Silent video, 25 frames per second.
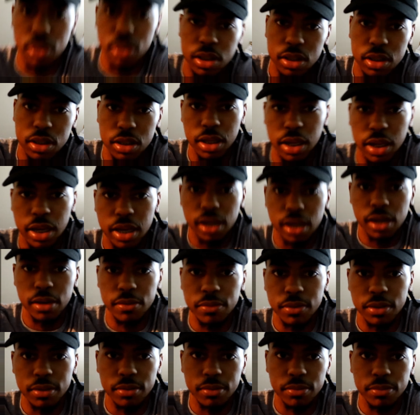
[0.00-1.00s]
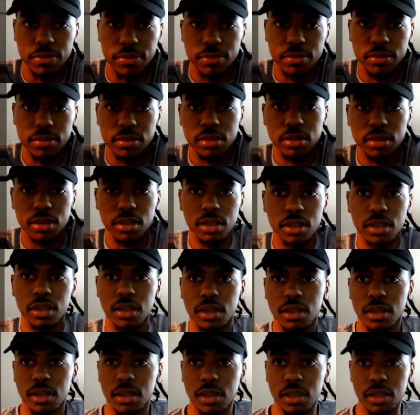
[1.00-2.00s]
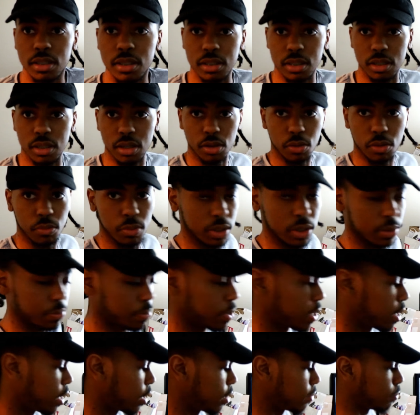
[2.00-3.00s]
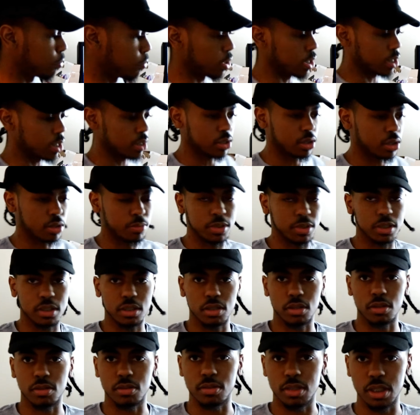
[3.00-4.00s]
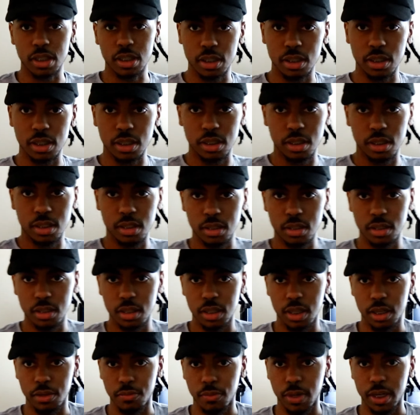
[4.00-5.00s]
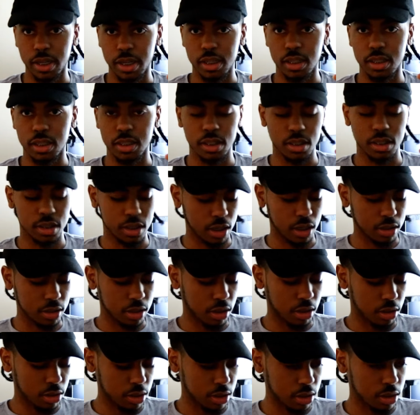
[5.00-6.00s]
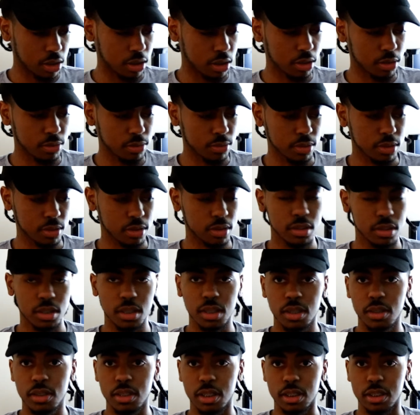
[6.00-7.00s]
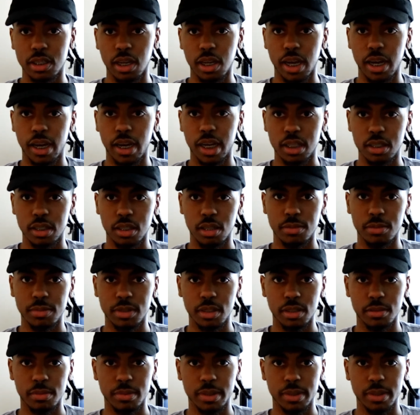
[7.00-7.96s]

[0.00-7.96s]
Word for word: just to have if the Gorilla Pod breaks on me. So this is it right here. This is how tall it comes. This is how it comes up,